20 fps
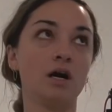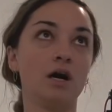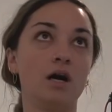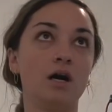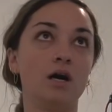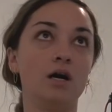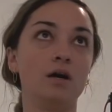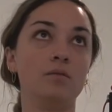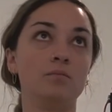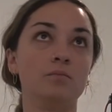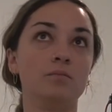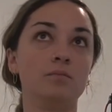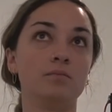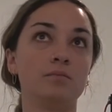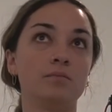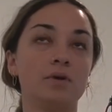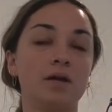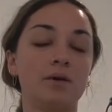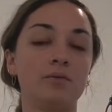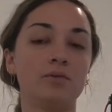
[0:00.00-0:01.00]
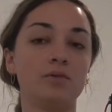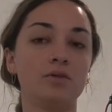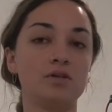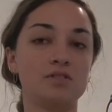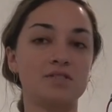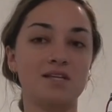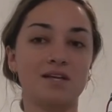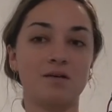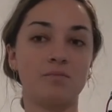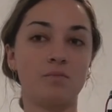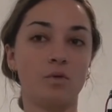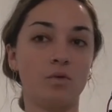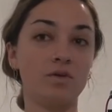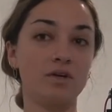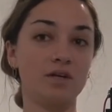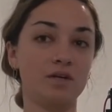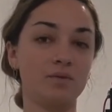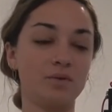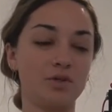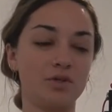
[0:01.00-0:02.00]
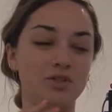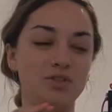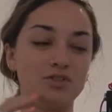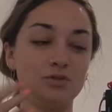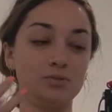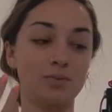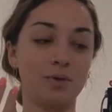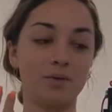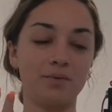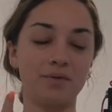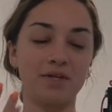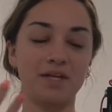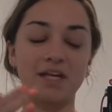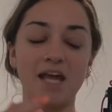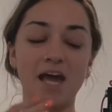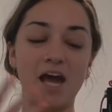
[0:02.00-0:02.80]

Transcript: Um, but it looks like I'm only going to be able to do probably like